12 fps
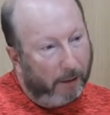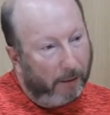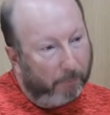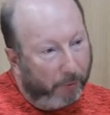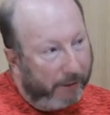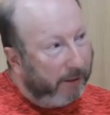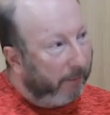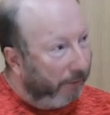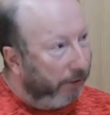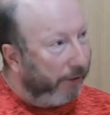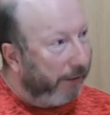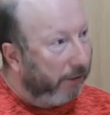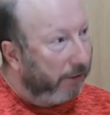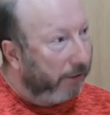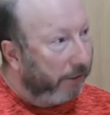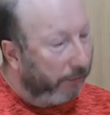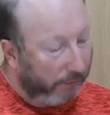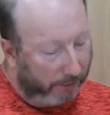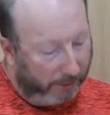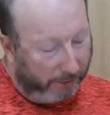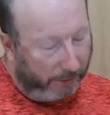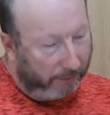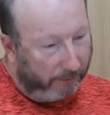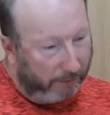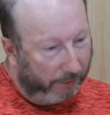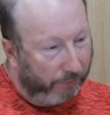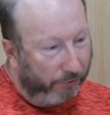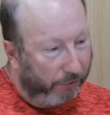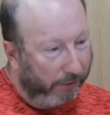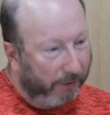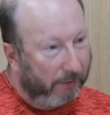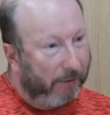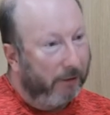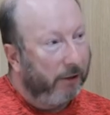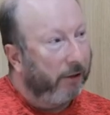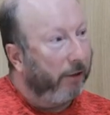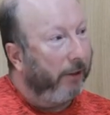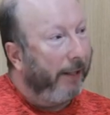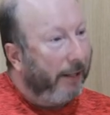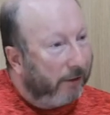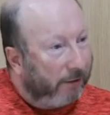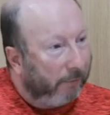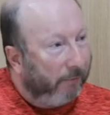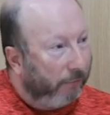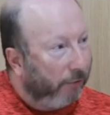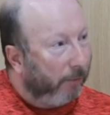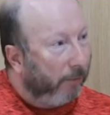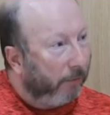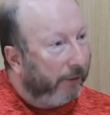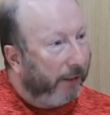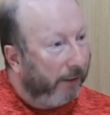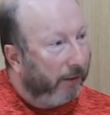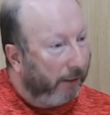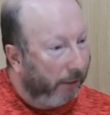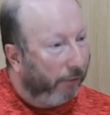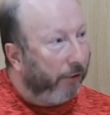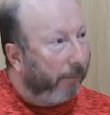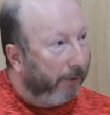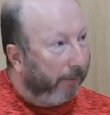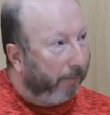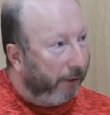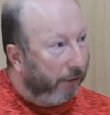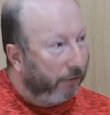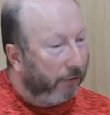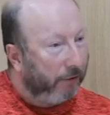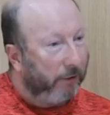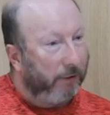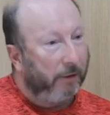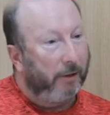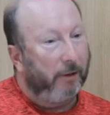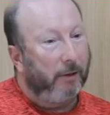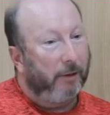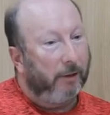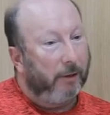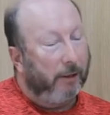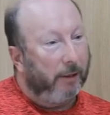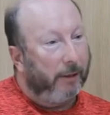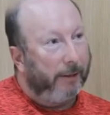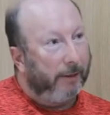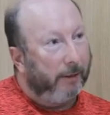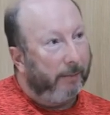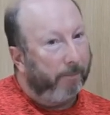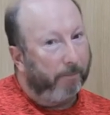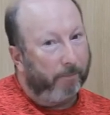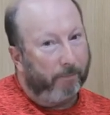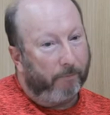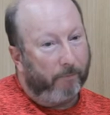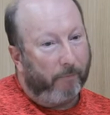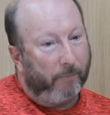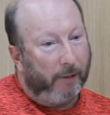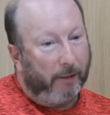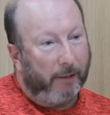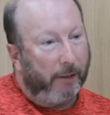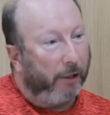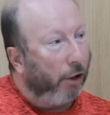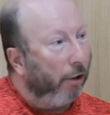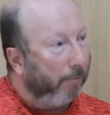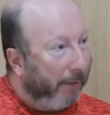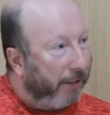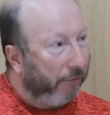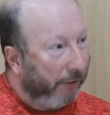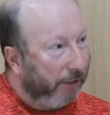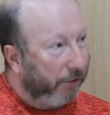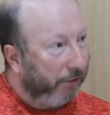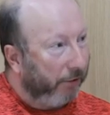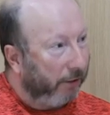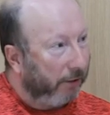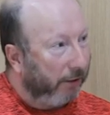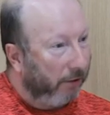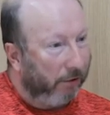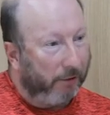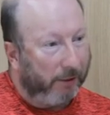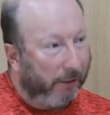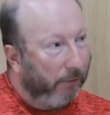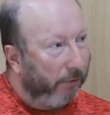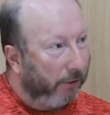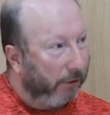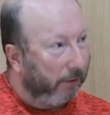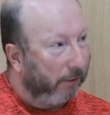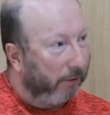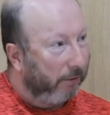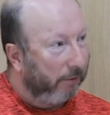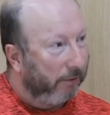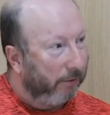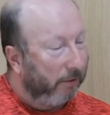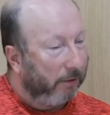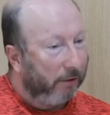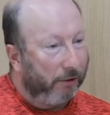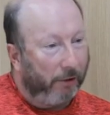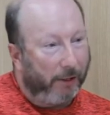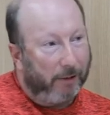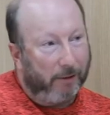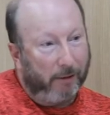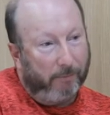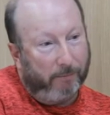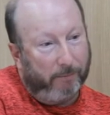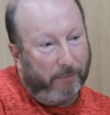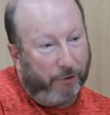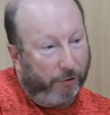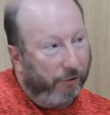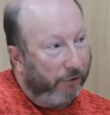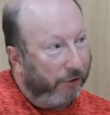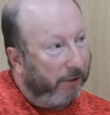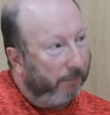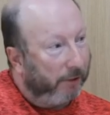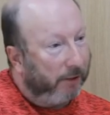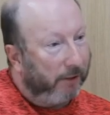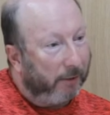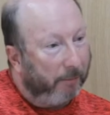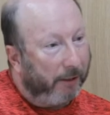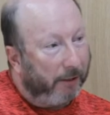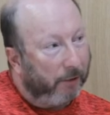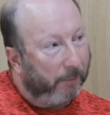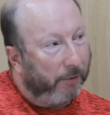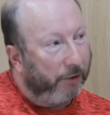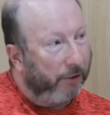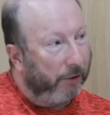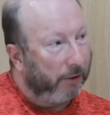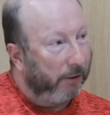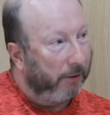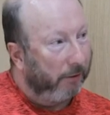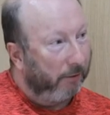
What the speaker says: And bring the money into the country so it has some form of economy beyond, you know, it can't manufacture things, it can't sell things. So that's the tourism is its biggest opportunity.